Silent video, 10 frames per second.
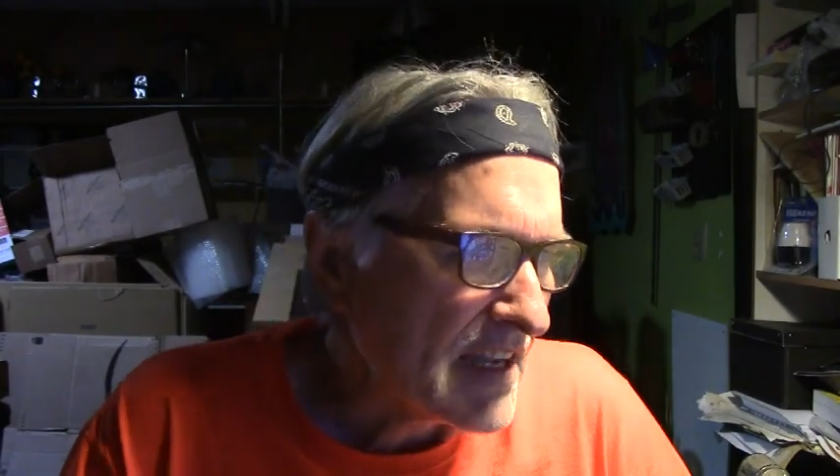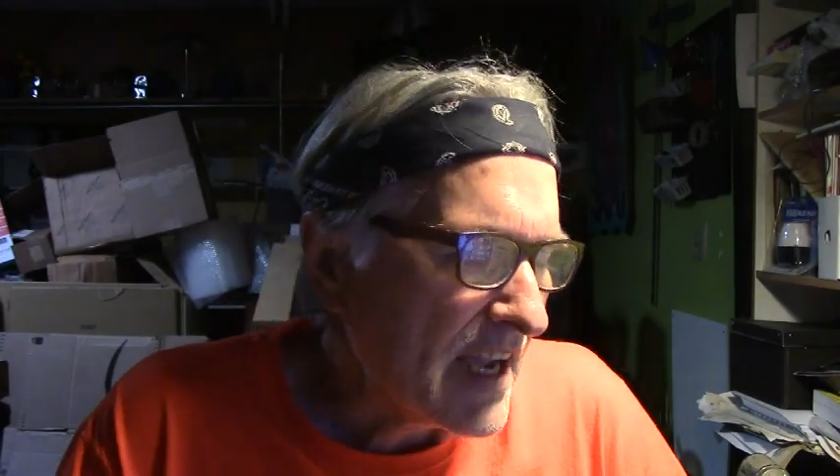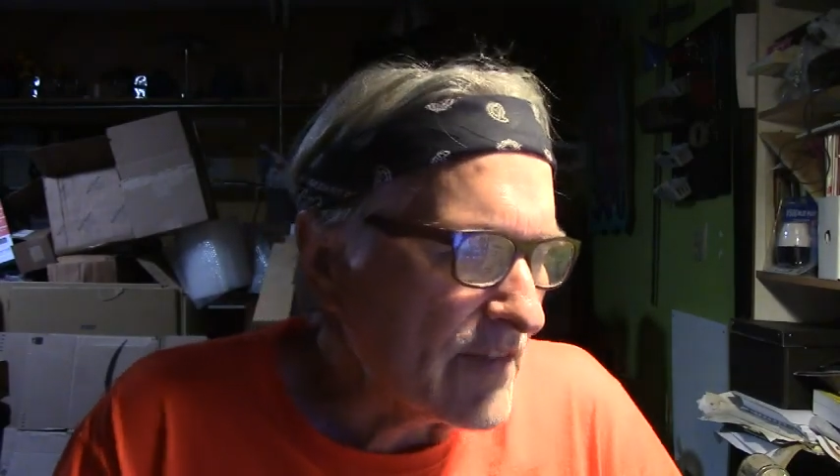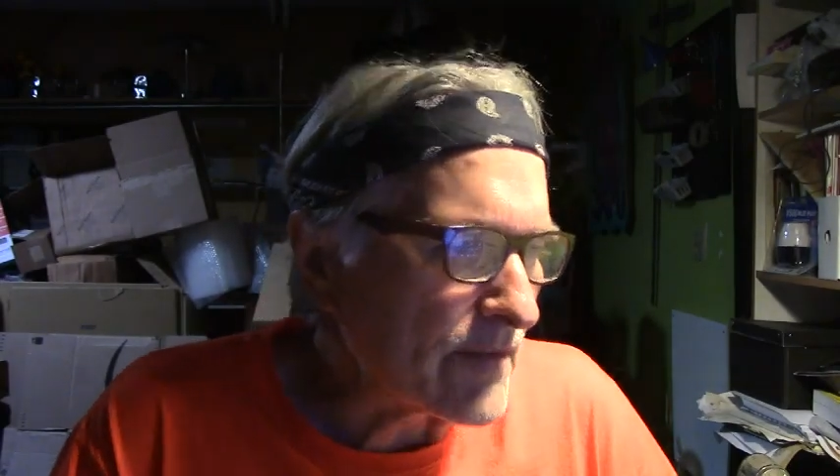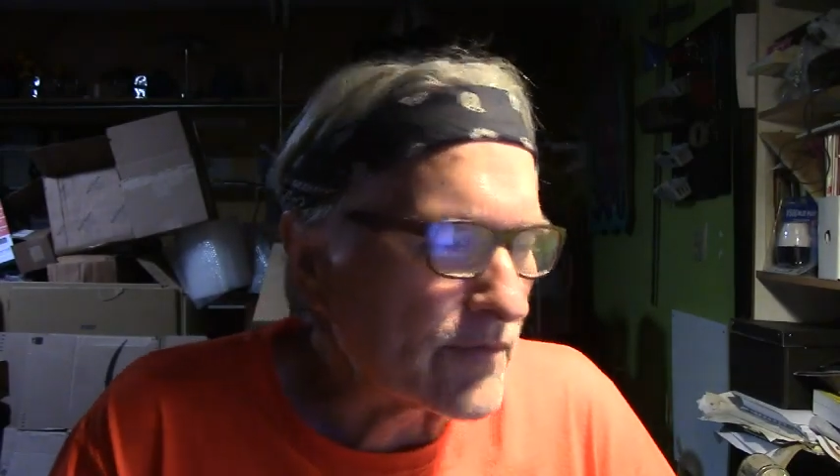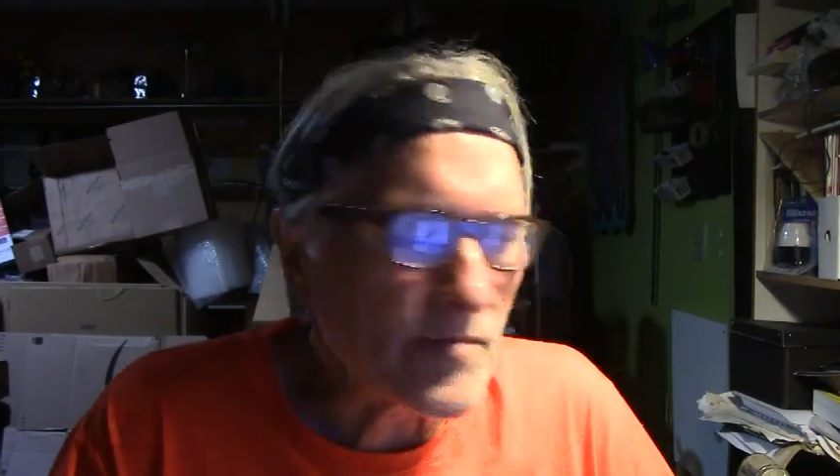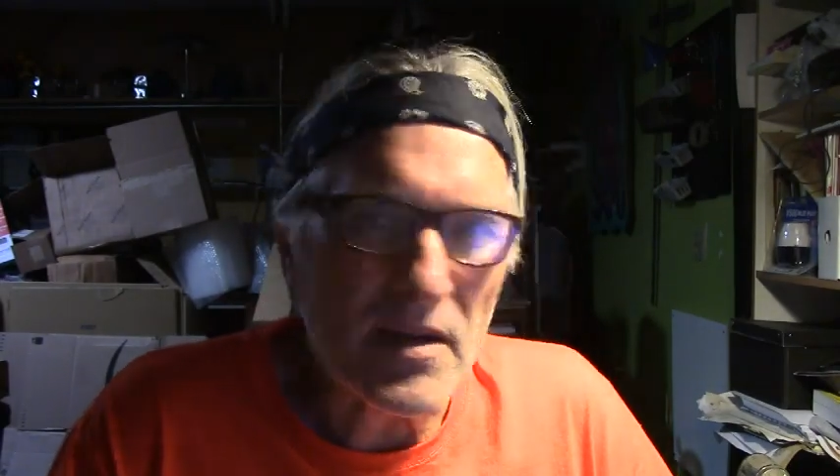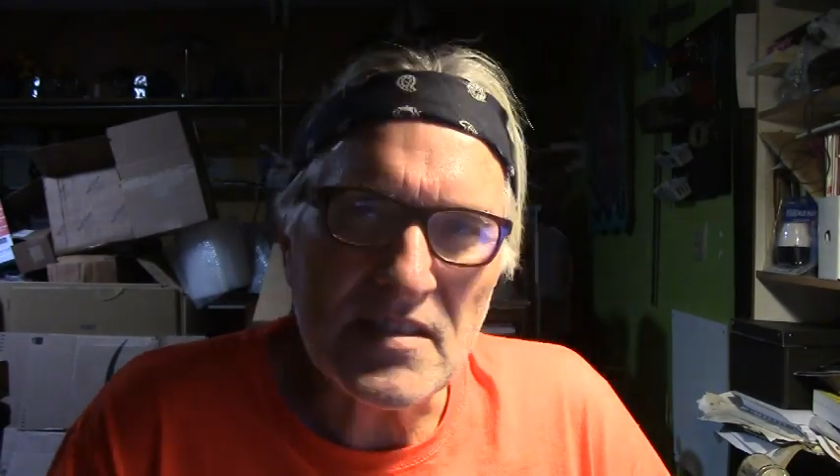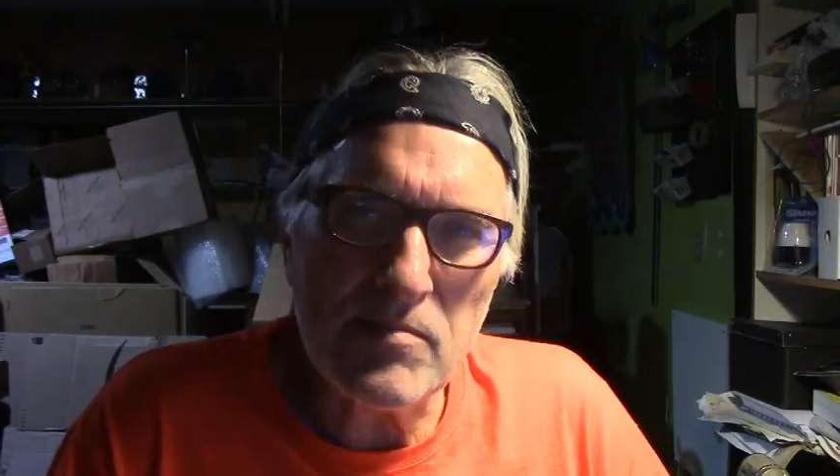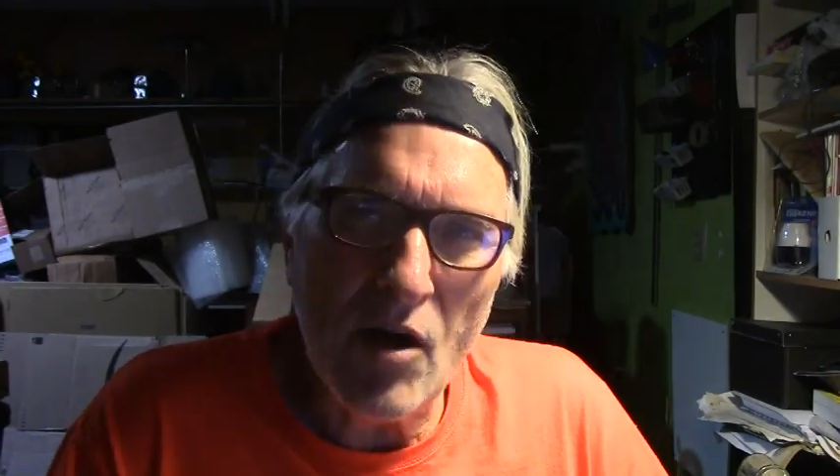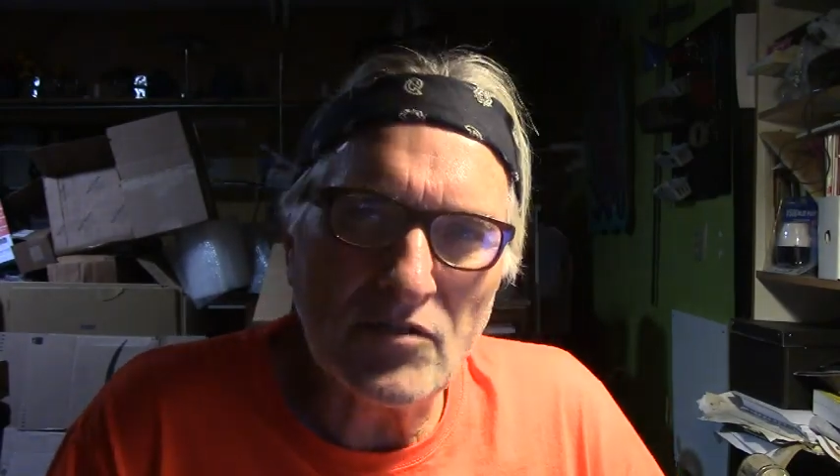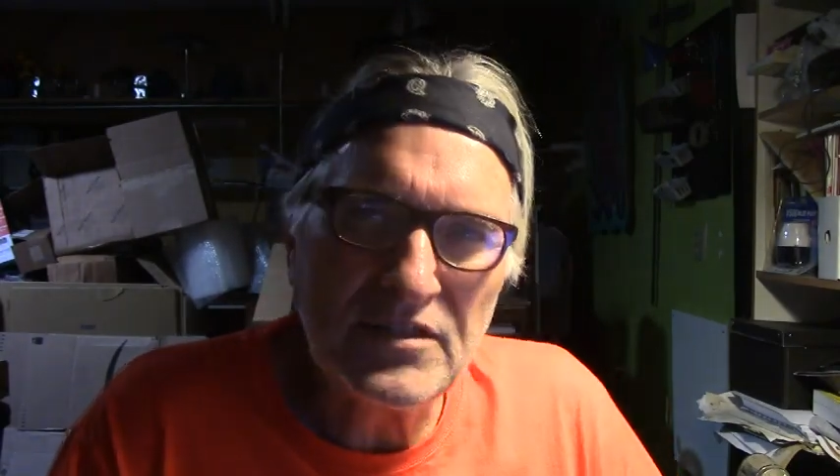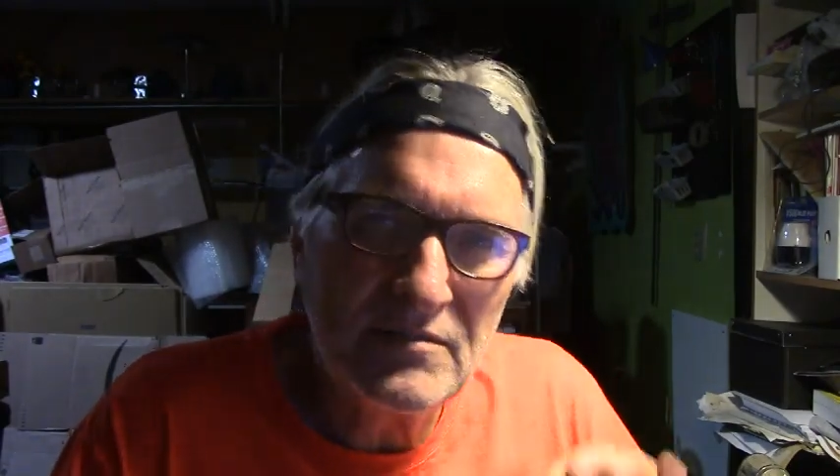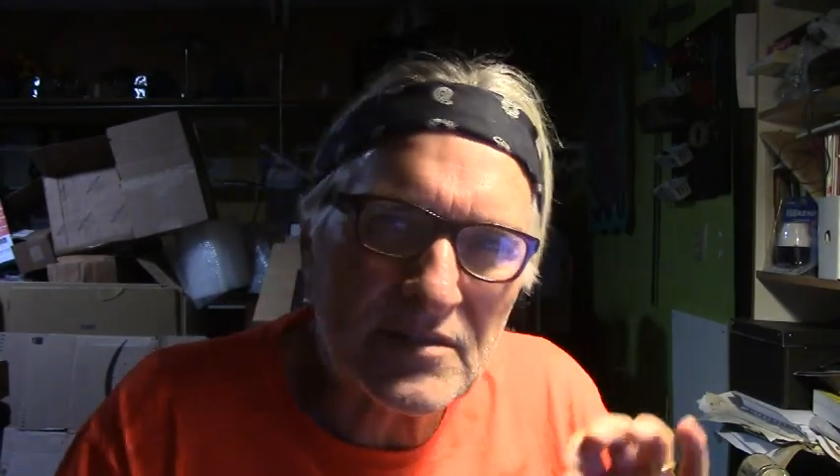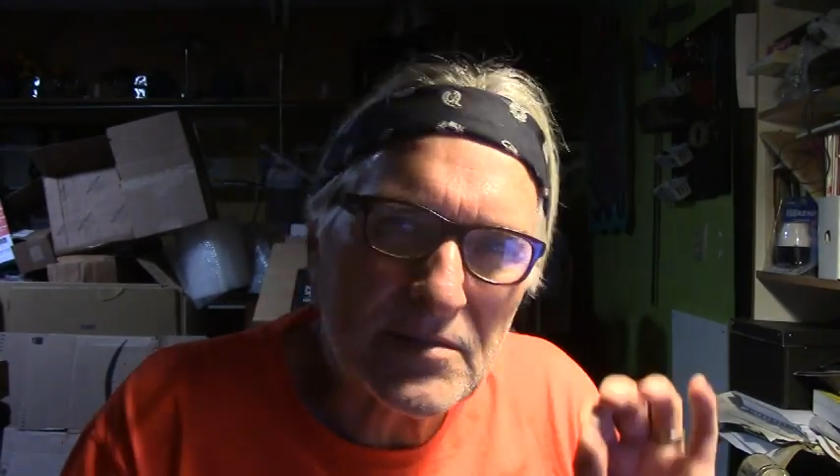And then for my
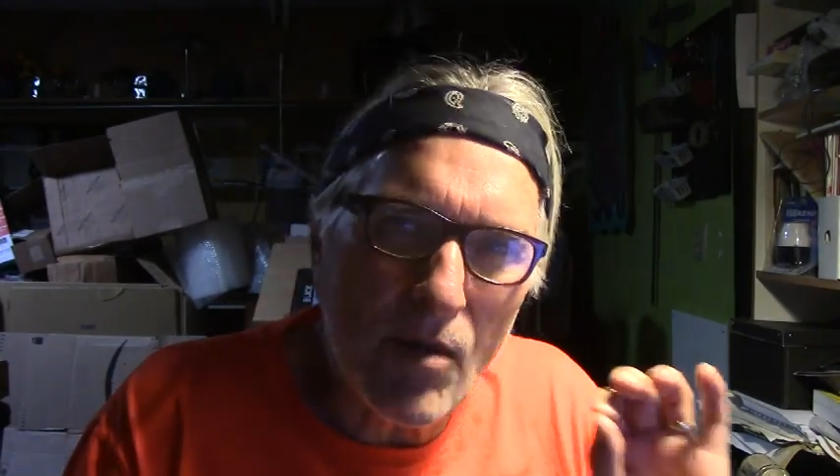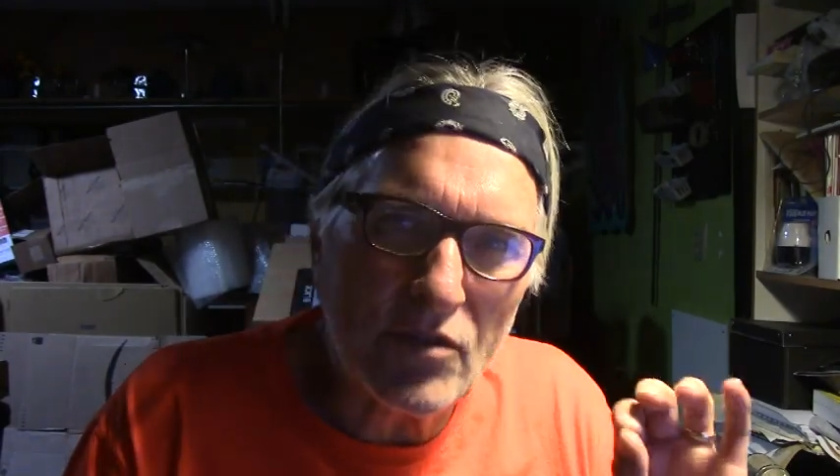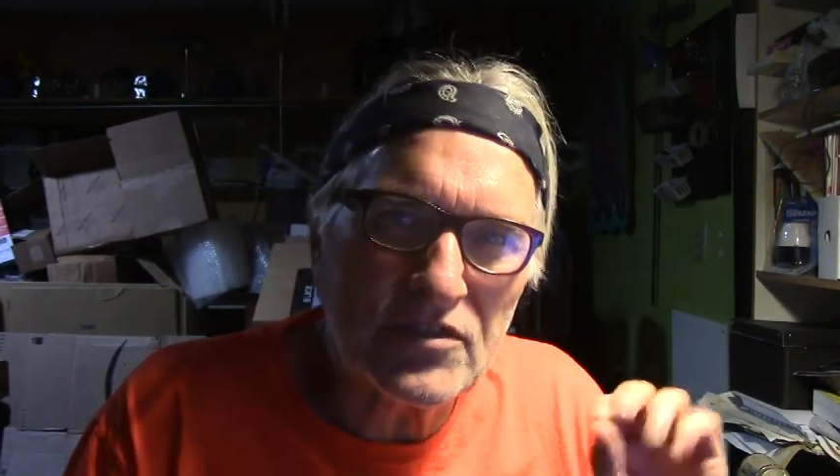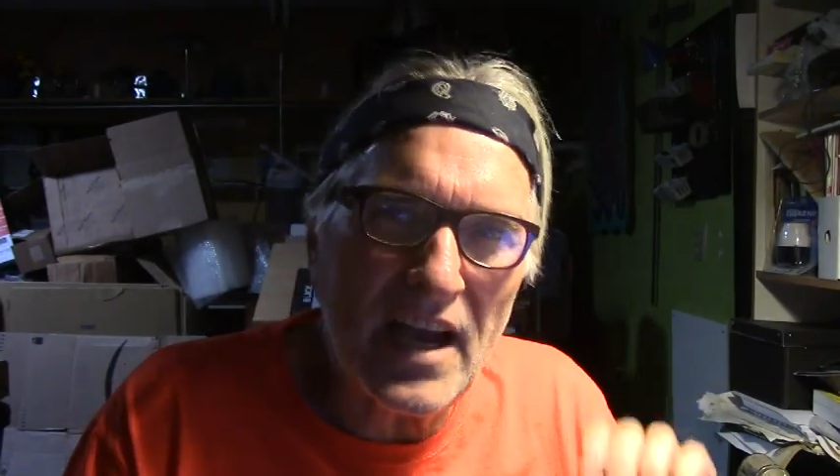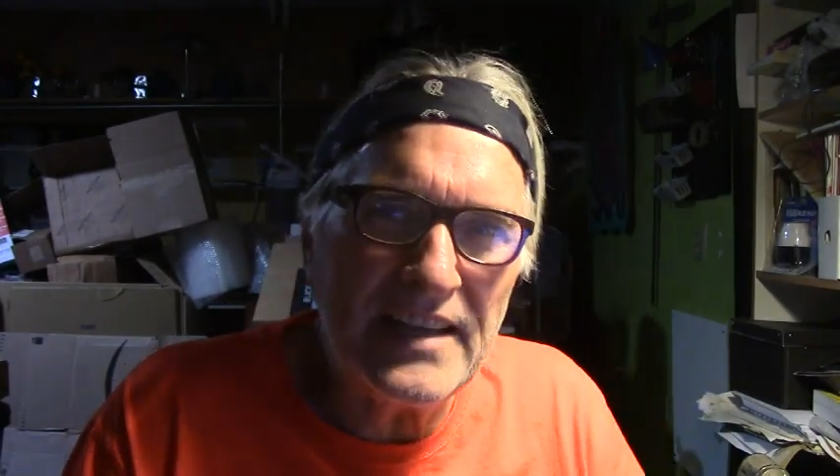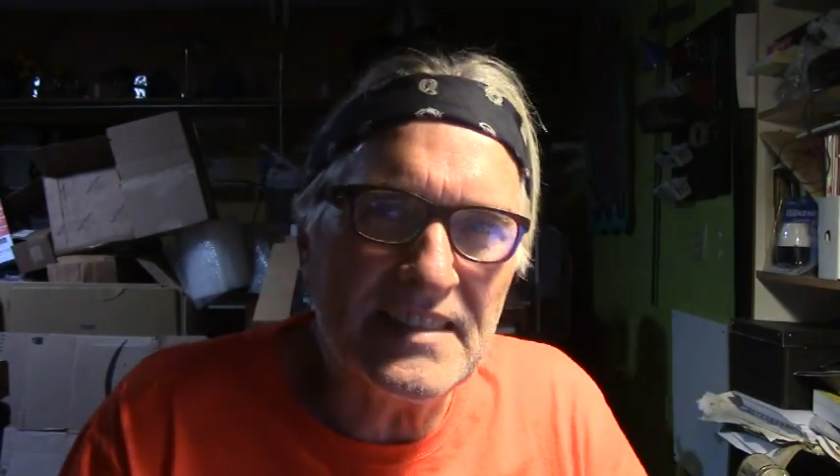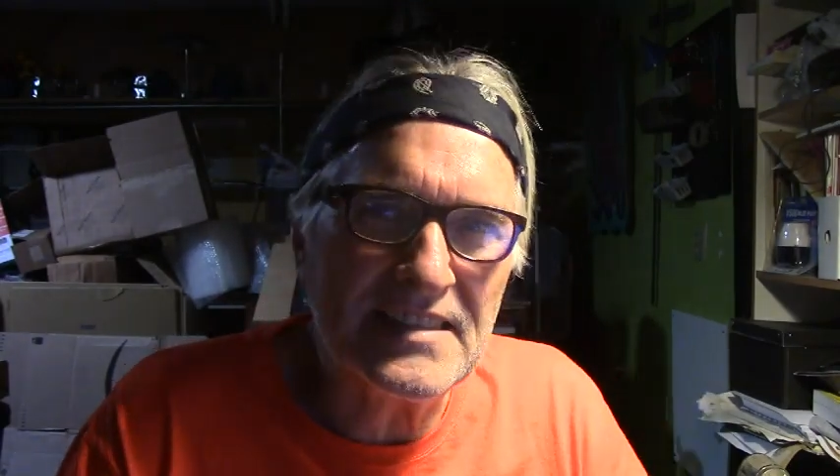small tiny